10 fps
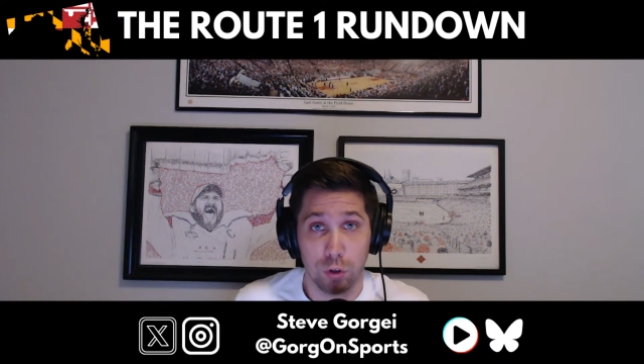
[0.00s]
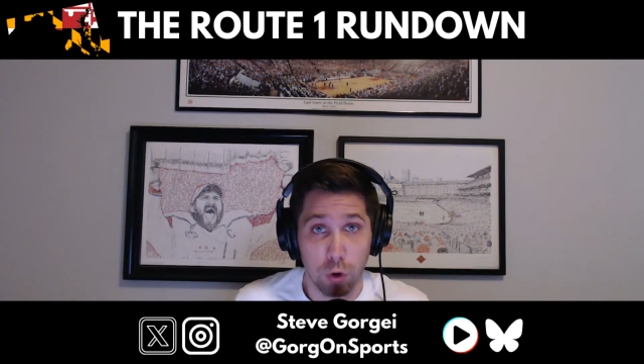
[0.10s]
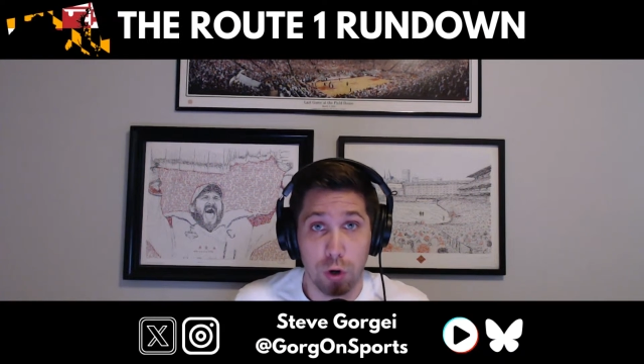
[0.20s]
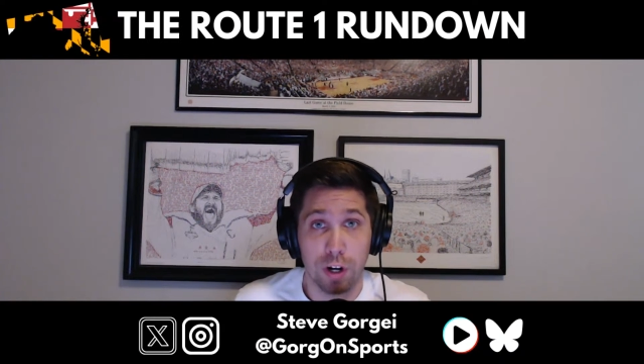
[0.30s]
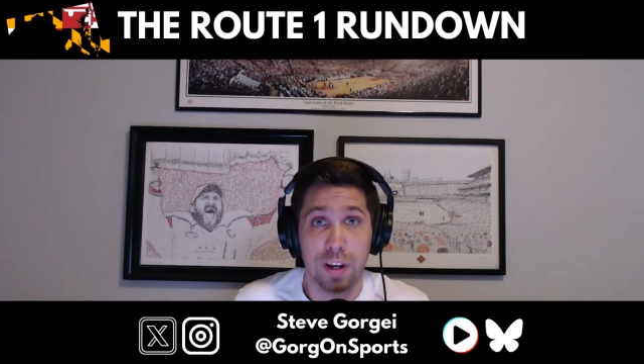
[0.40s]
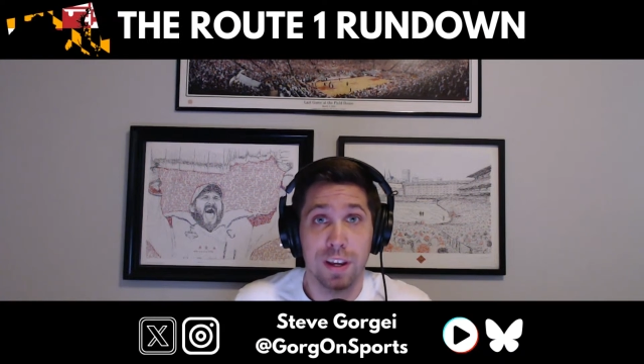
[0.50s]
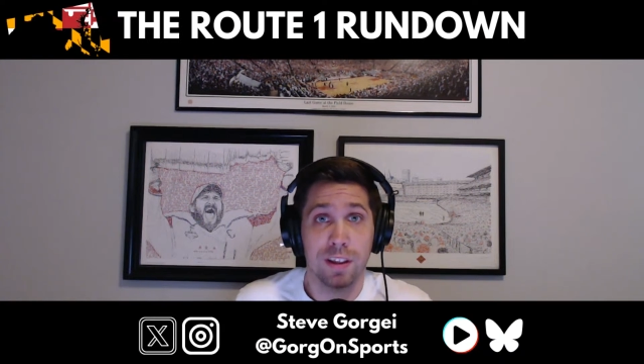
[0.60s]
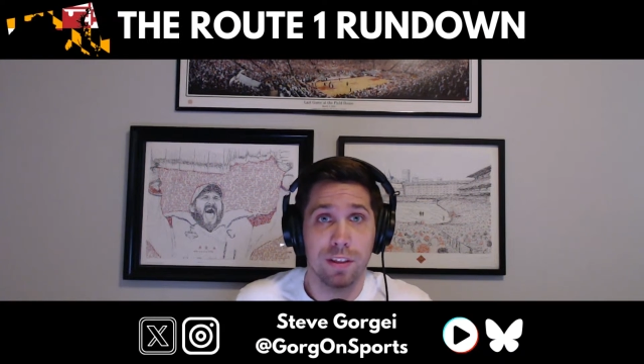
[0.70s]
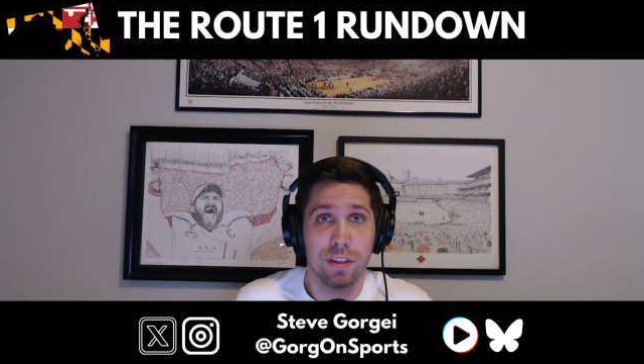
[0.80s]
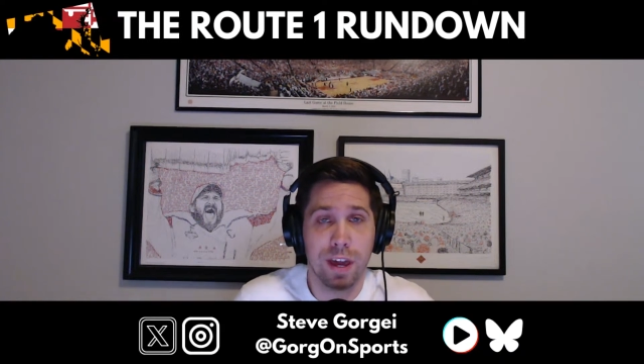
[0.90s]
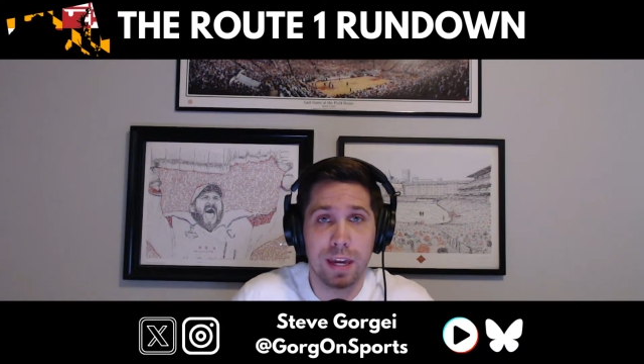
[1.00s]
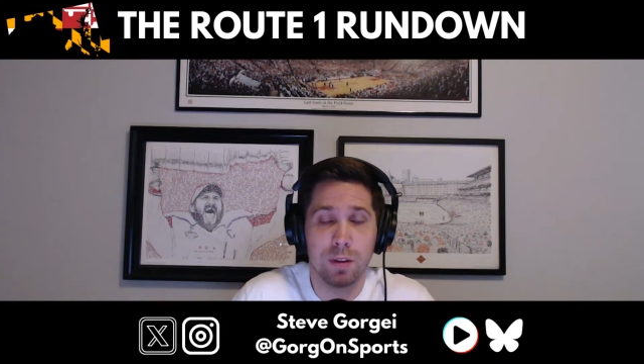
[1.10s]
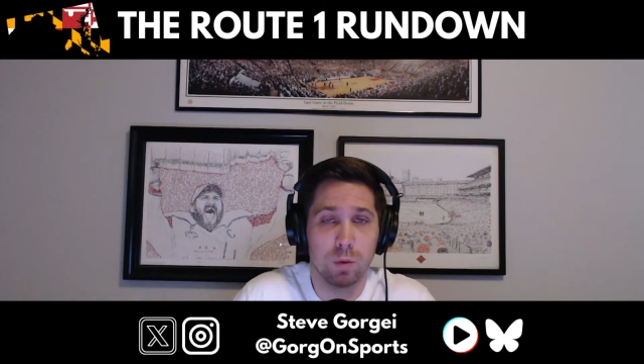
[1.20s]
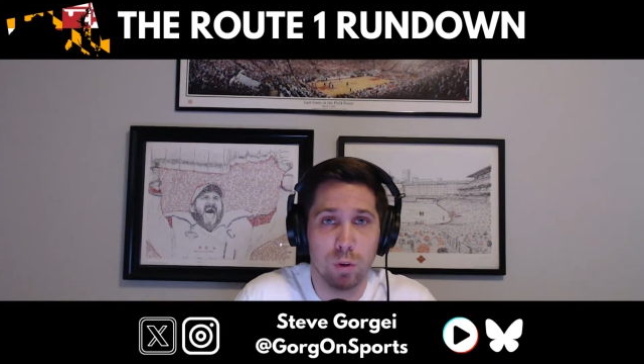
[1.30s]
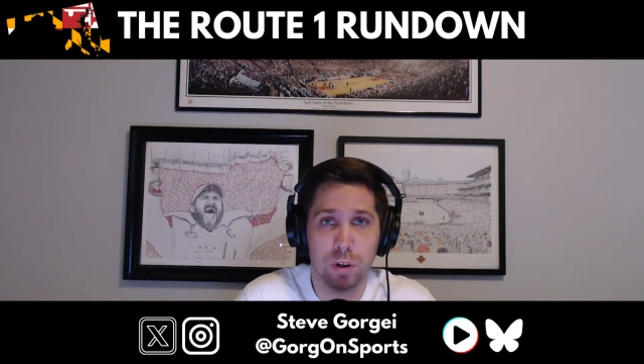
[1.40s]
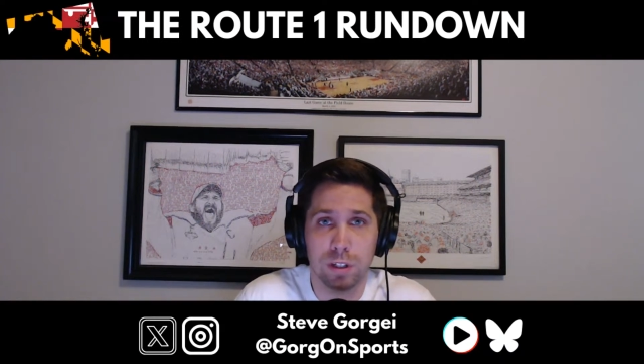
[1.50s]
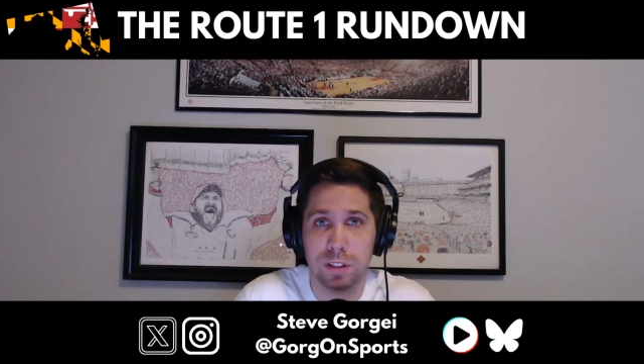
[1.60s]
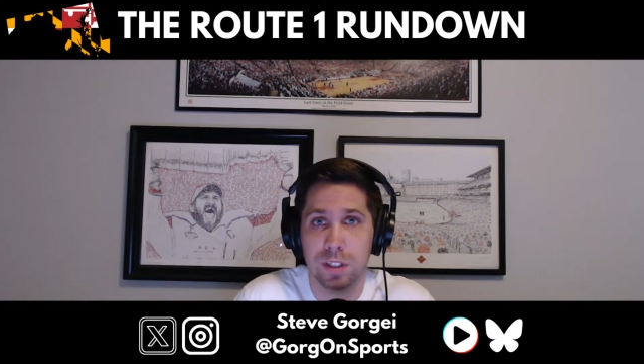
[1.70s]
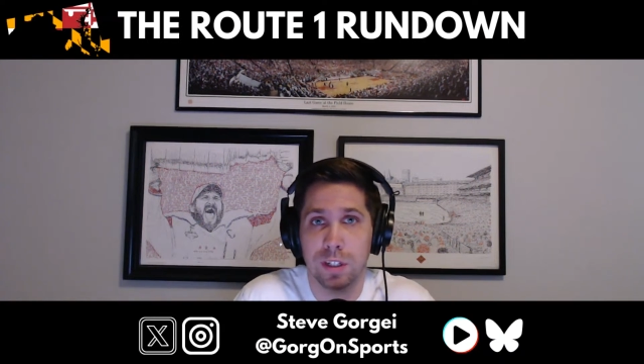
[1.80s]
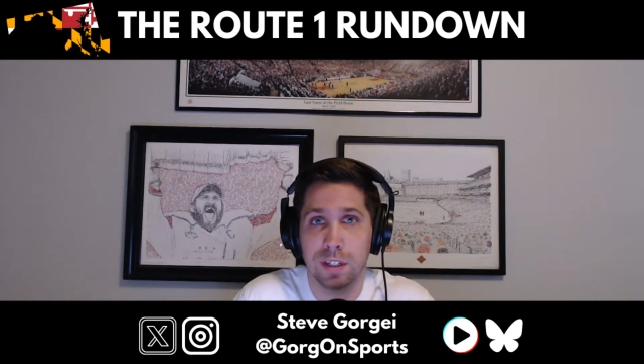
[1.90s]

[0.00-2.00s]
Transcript: good. They looked